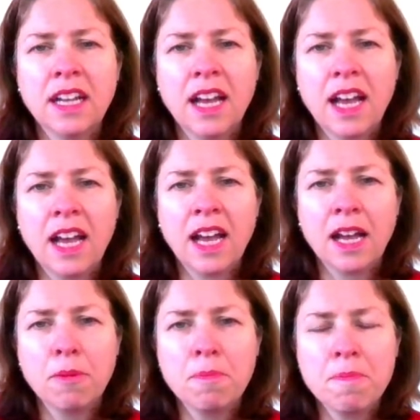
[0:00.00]

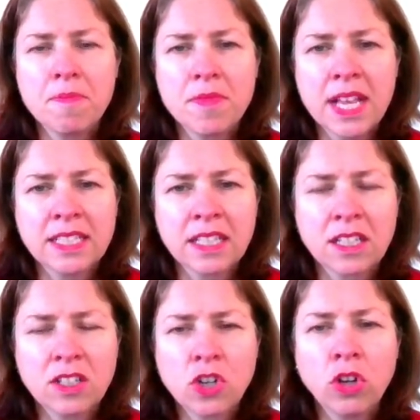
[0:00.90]
a
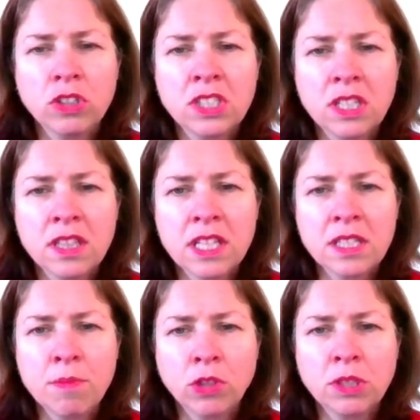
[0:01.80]
constant that's
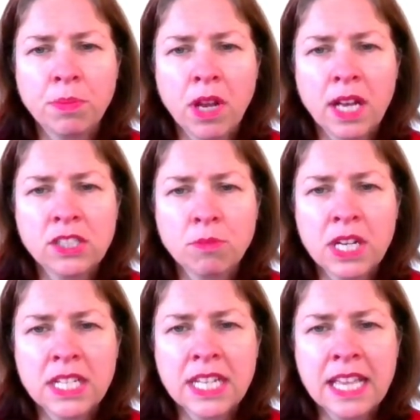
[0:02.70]
multiplied. So I'm going
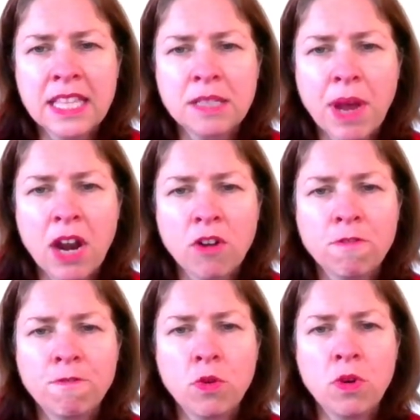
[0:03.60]
to take this power of
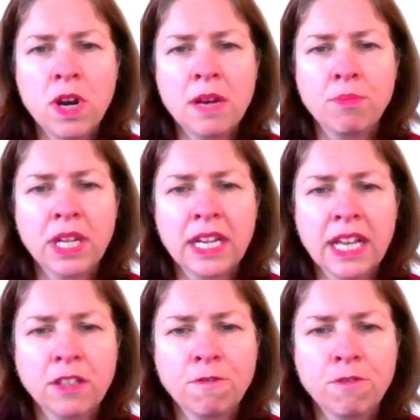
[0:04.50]
4 and bring it
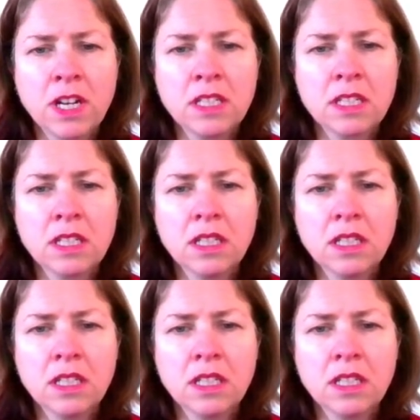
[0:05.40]
out the front.